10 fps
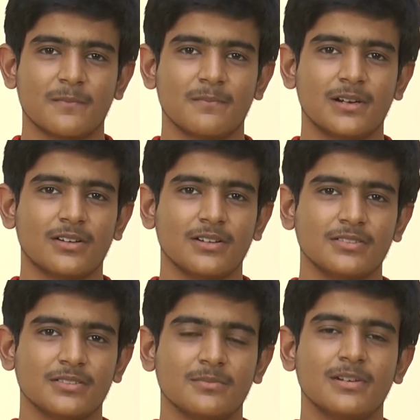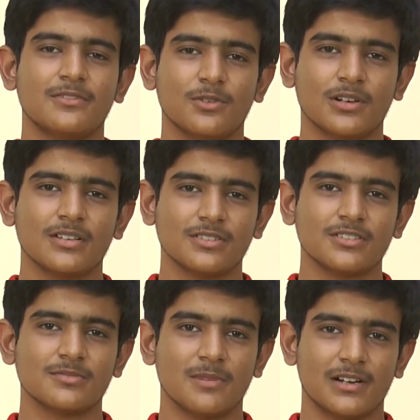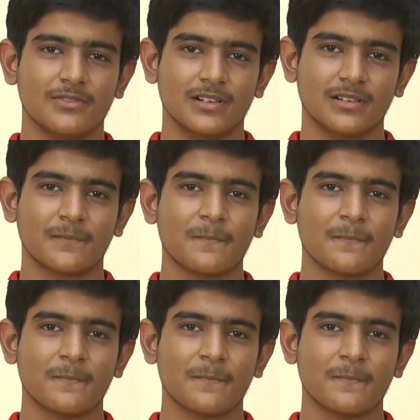but focus on smart work.